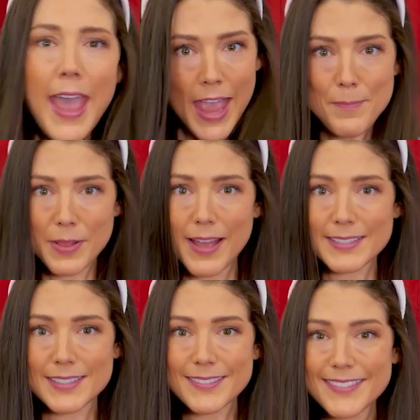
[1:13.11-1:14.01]
And
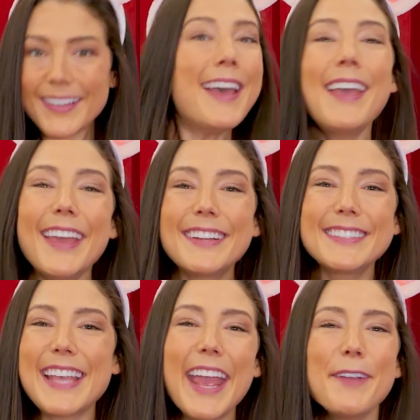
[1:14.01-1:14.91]
plus, it'll
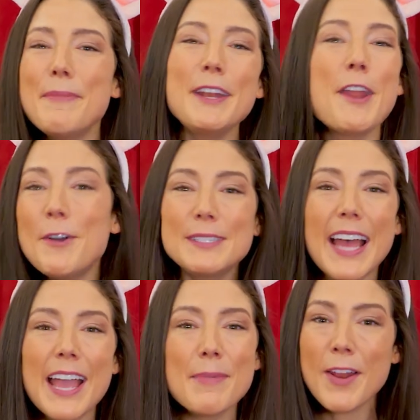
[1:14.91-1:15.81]
take me no
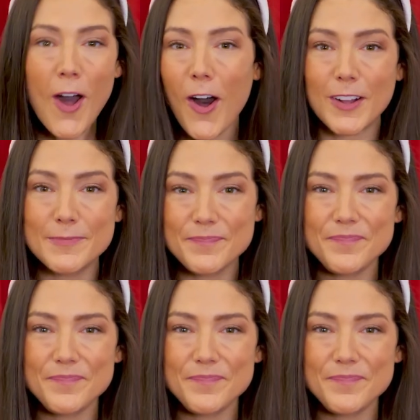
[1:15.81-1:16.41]
time at all."